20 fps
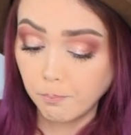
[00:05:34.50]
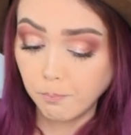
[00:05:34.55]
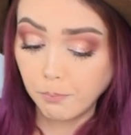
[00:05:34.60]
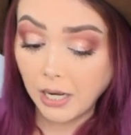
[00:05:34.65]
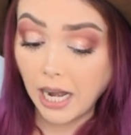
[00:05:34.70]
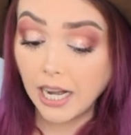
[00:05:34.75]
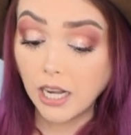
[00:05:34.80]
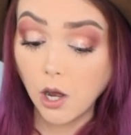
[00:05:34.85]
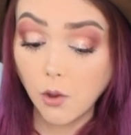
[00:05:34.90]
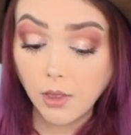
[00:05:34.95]

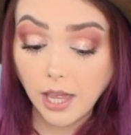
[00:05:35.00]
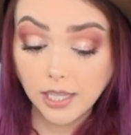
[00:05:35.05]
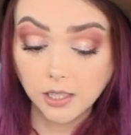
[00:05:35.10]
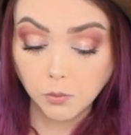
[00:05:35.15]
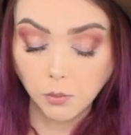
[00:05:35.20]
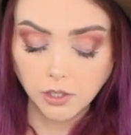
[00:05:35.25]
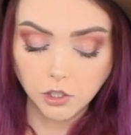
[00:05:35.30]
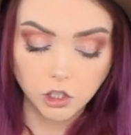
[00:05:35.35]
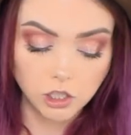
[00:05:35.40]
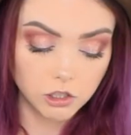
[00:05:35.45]
but I know
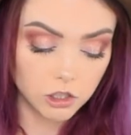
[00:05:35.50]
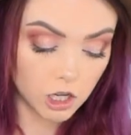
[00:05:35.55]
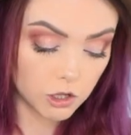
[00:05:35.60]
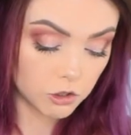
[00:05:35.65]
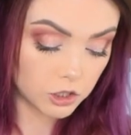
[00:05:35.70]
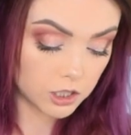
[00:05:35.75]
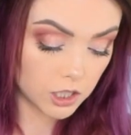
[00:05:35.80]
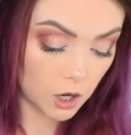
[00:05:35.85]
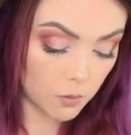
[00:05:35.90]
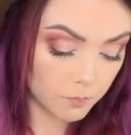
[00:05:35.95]
that's what she showed,
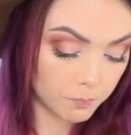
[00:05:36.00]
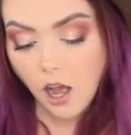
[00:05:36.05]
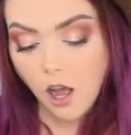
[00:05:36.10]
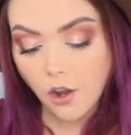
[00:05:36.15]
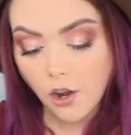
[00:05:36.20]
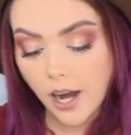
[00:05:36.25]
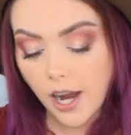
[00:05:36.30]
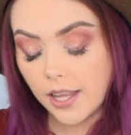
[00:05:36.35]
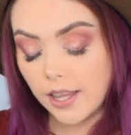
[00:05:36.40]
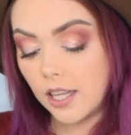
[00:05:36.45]
So,
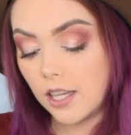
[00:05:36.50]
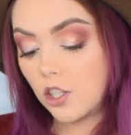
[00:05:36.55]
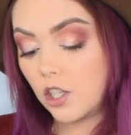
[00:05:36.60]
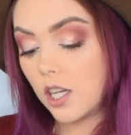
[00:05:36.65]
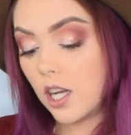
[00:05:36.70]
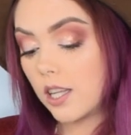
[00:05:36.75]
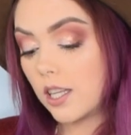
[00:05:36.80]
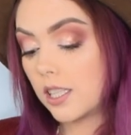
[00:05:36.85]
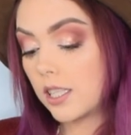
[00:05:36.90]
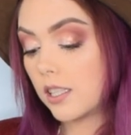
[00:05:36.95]
all right. And then she
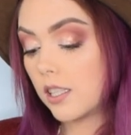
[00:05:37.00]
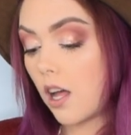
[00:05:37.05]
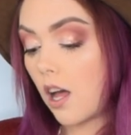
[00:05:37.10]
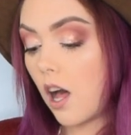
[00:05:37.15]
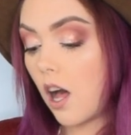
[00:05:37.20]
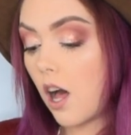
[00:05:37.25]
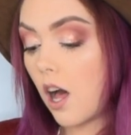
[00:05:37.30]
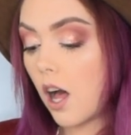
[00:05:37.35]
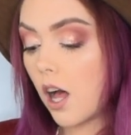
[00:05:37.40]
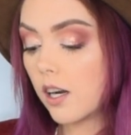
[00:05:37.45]
got this
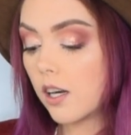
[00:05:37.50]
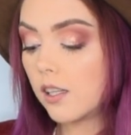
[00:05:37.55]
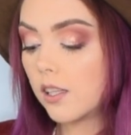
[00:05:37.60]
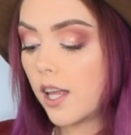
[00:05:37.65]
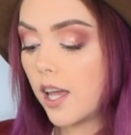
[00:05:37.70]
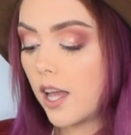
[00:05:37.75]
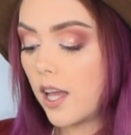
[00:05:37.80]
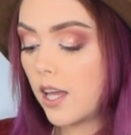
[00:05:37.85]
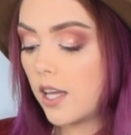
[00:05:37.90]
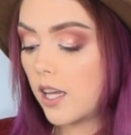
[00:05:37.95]

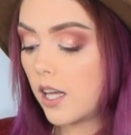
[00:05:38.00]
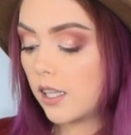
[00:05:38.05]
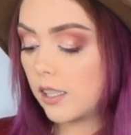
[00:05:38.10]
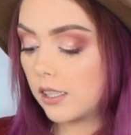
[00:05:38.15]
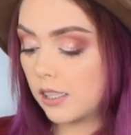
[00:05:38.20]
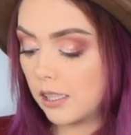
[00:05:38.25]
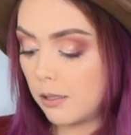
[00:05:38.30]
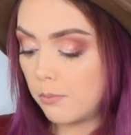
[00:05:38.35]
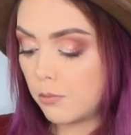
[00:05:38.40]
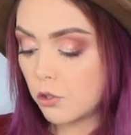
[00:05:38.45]
Hanalei
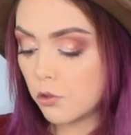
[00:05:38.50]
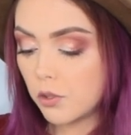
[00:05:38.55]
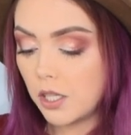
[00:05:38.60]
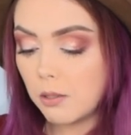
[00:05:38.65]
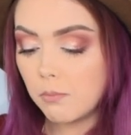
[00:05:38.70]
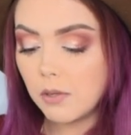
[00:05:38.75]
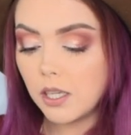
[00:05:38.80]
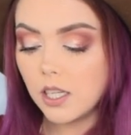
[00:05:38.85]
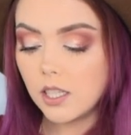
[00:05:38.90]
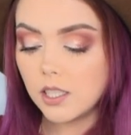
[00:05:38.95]
lip
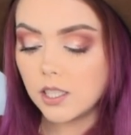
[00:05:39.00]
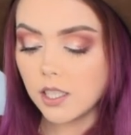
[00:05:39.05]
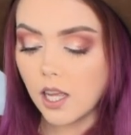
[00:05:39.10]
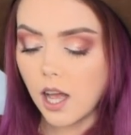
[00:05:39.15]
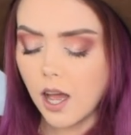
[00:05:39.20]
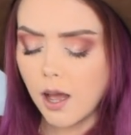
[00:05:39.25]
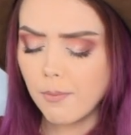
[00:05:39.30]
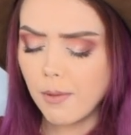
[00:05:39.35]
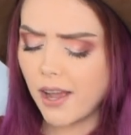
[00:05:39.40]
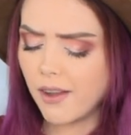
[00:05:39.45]
treatment.
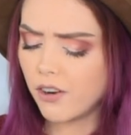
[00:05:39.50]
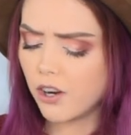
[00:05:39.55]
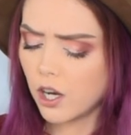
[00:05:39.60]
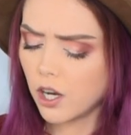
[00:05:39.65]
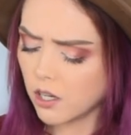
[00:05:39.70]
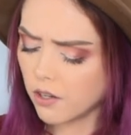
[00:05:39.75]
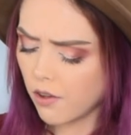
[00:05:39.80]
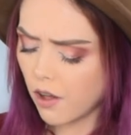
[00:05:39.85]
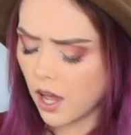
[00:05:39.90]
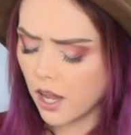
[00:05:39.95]
Um, I've
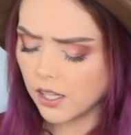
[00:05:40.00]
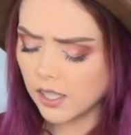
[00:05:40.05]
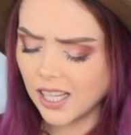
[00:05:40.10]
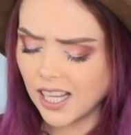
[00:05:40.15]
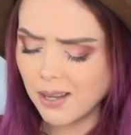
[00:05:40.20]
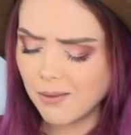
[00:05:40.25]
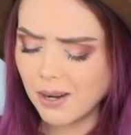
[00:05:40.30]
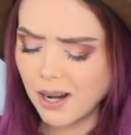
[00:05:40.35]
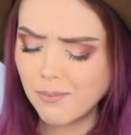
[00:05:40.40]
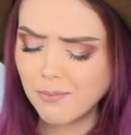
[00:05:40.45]
heard of
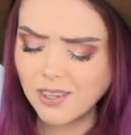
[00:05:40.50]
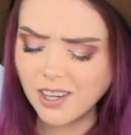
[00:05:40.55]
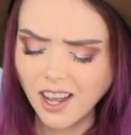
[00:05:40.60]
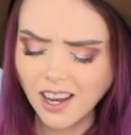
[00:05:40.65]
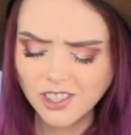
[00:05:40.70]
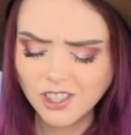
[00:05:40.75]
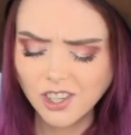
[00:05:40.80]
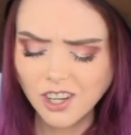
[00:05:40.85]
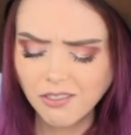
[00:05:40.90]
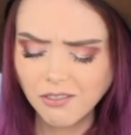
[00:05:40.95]
Hanalei, but I'm
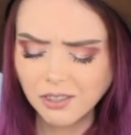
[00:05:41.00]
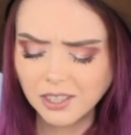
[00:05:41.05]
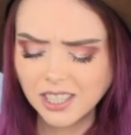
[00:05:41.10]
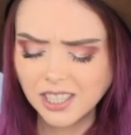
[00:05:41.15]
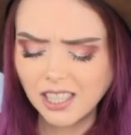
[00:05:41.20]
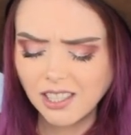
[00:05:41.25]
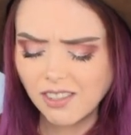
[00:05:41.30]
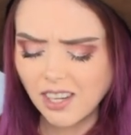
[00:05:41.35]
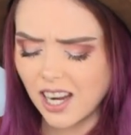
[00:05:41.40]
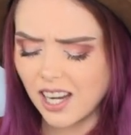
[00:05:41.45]
not sure I've
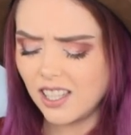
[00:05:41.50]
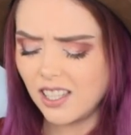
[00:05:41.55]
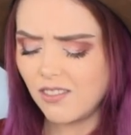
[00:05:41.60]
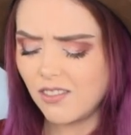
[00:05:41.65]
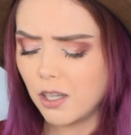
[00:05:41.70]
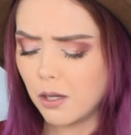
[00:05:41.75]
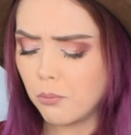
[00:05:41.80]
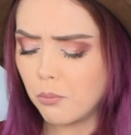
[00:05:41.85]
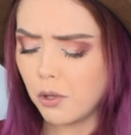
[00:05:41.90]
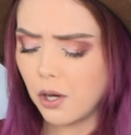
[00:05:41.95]
received any of
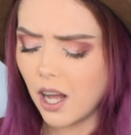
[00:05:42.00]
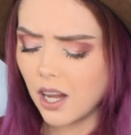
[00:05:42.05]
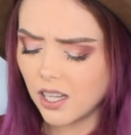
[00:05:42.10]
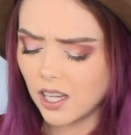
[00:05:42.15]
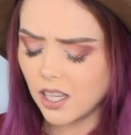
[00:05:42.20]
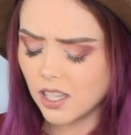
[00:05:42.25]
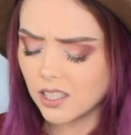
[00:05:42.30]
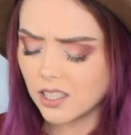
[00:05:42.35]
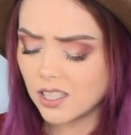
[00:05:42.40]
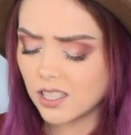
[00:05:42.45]
their
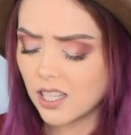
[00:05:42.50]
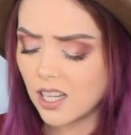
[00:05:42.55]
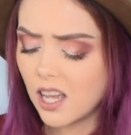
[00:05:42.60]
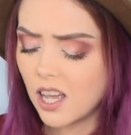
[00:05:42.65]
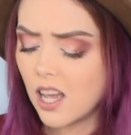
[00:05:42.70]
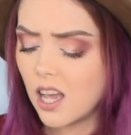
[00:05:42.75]
products.